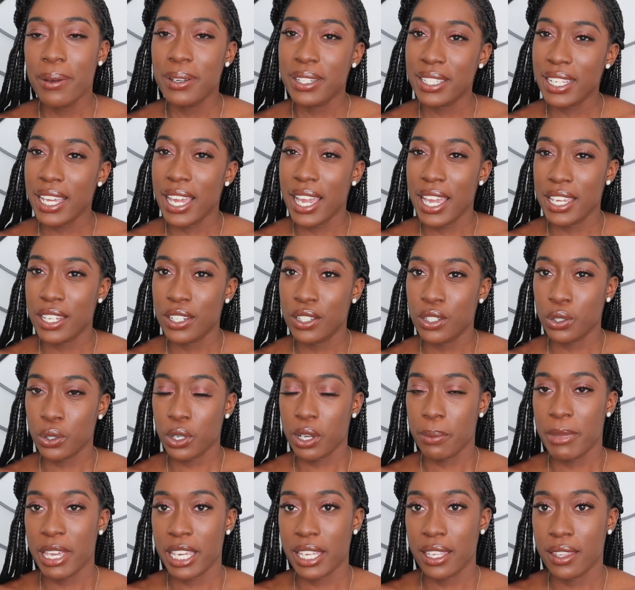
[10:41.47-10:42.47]
would say I
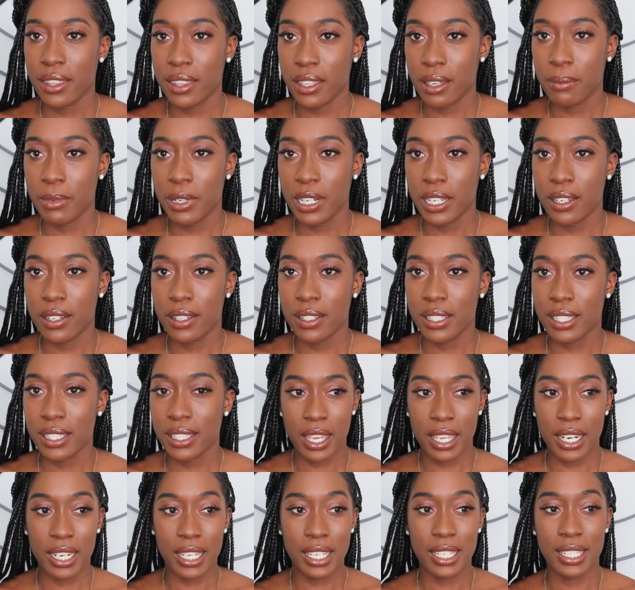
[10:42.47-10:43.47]
enjoy making thumbnails.
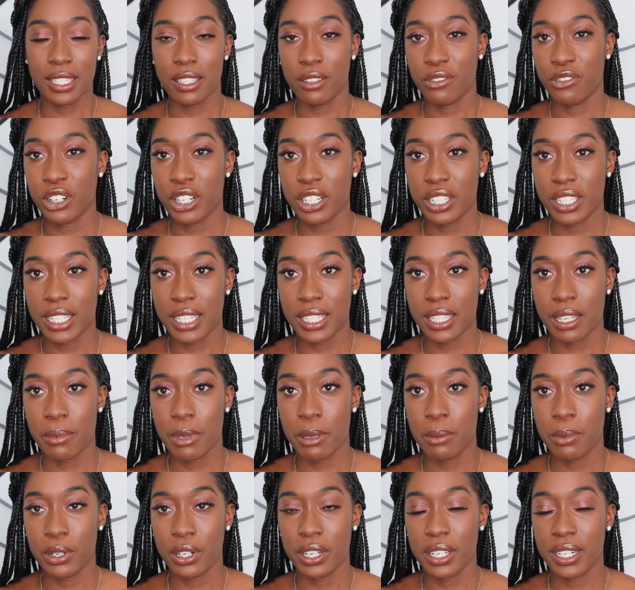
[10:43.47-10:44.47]
It is the first thing that
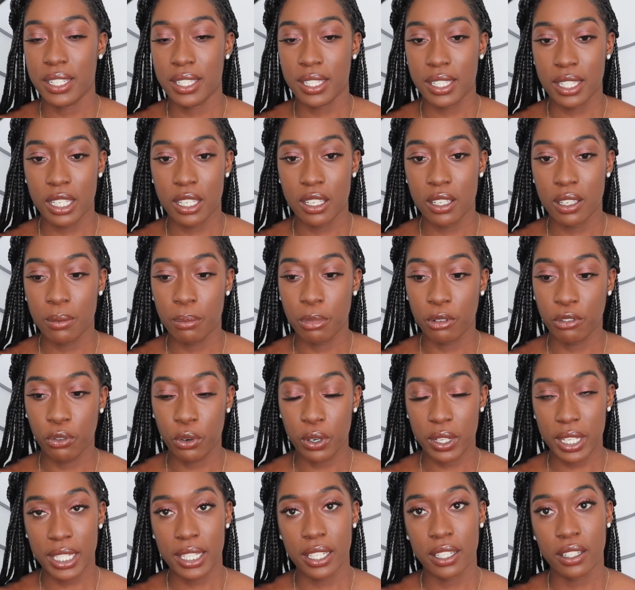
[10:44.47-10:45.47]
people are gonna see
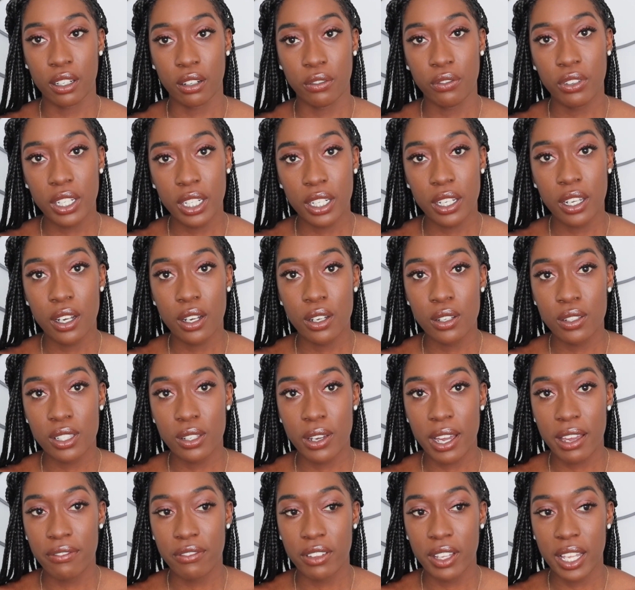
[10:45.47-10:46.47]
before they click your video, so
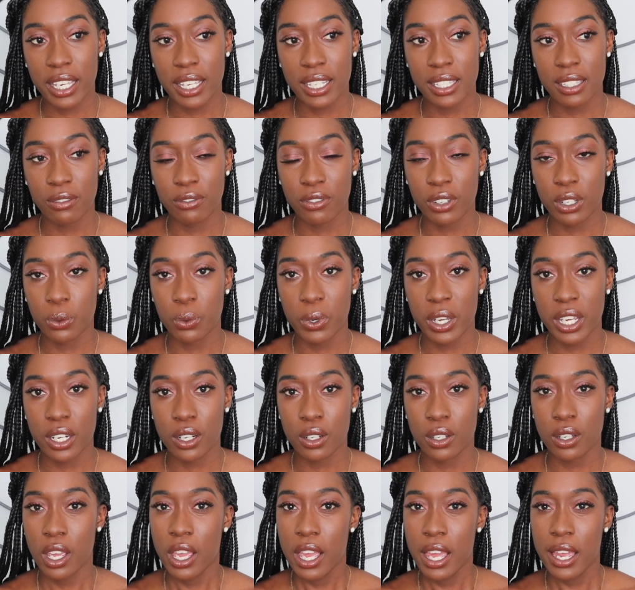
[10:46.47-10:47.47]
I feel like it's a fun way
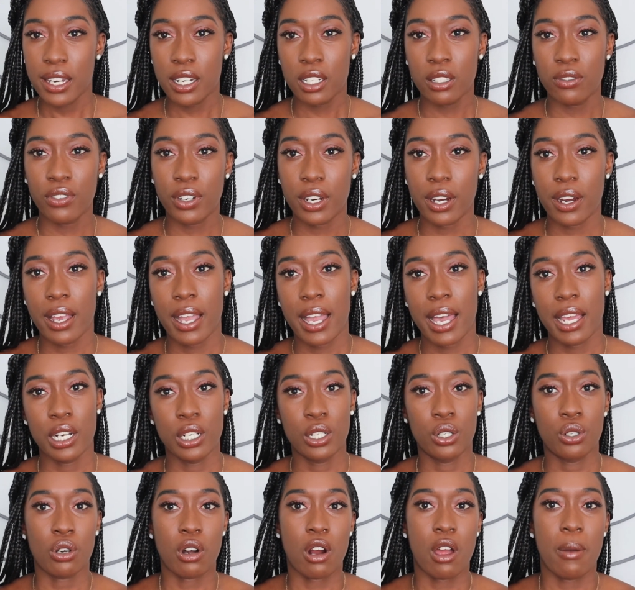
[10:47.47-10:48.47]
to just figure out how
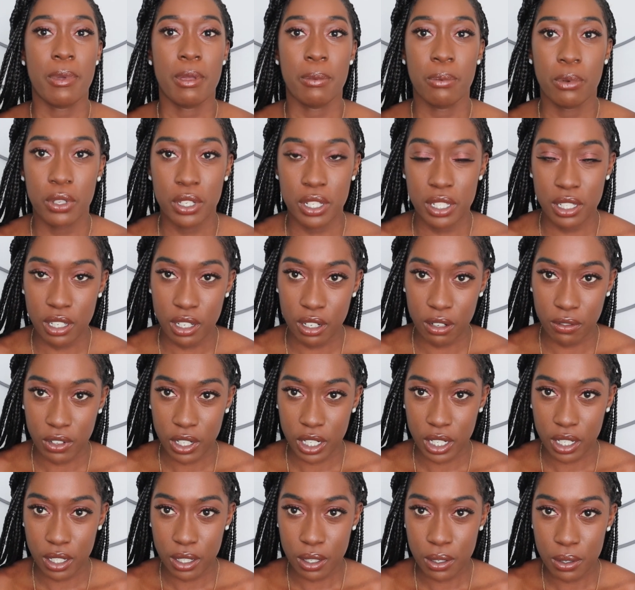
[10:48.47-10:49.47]
to draw people into your
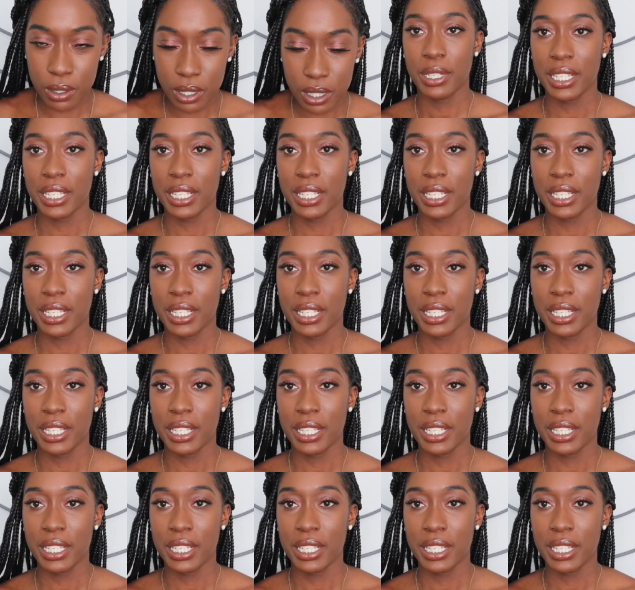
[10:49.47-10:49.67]
videos.